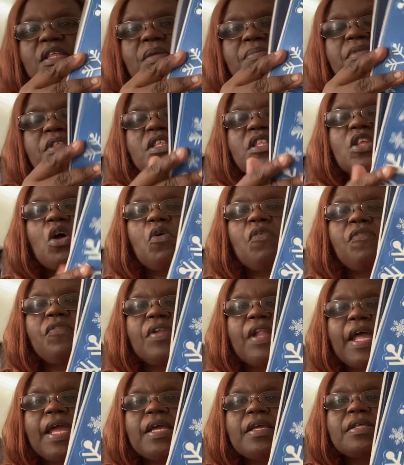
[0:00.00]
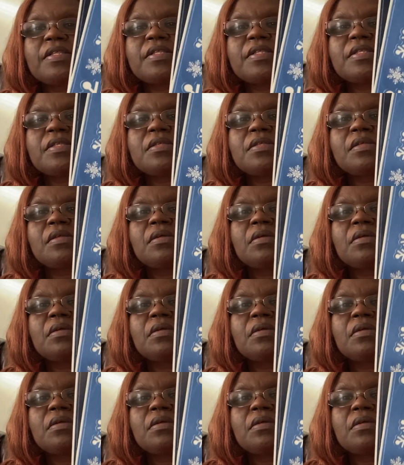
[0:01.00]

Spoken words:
some snowflakes